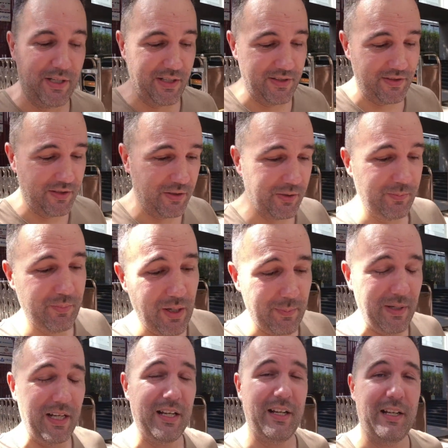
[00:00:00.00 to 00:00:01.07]
because you'll
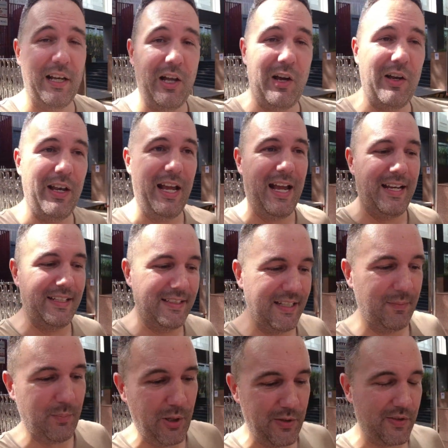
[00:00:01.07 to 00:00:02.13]
probably learn a lot, and
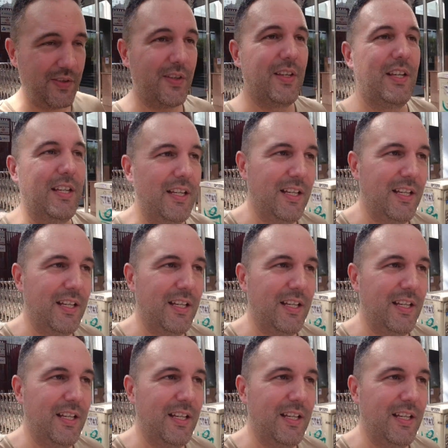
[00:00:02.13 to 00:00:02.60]
it puts